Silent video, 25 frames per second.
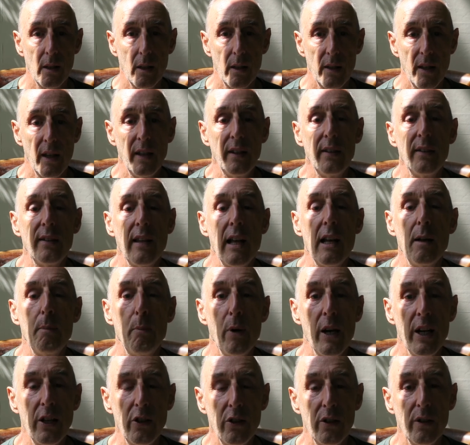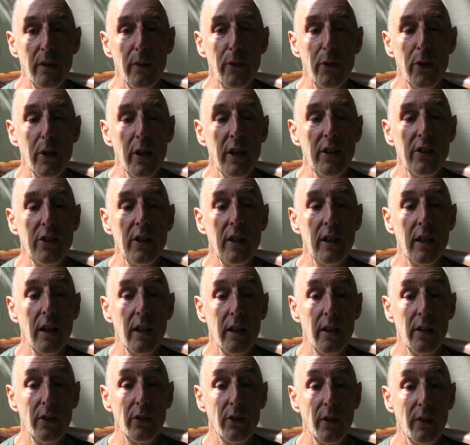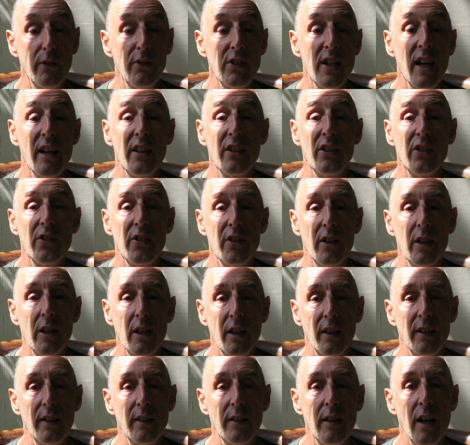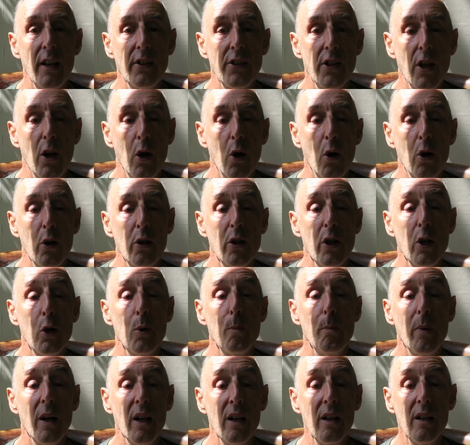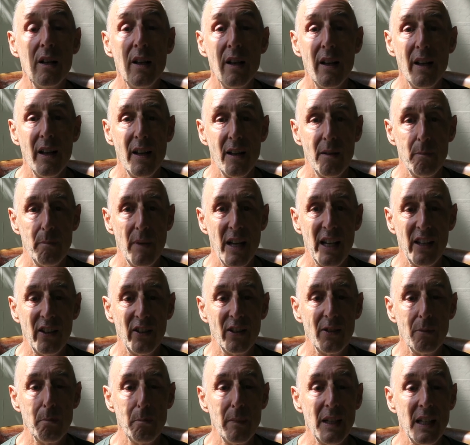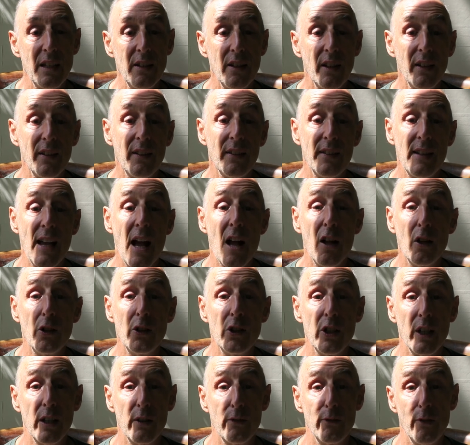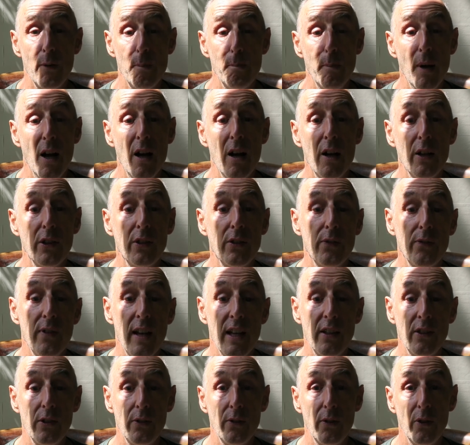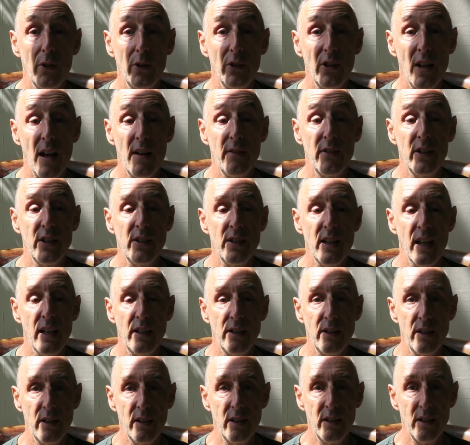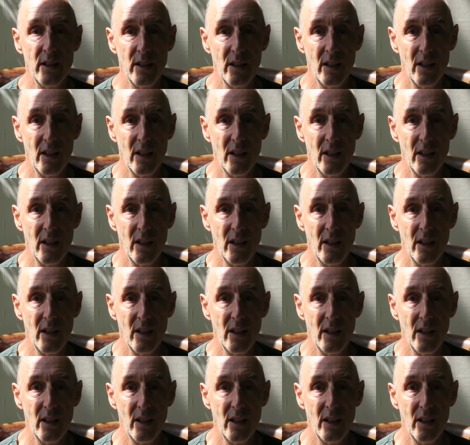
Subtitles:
This celebration of 30 years of Tanzwerkstatt Europa makes me nostalgic for past festivals I've attended,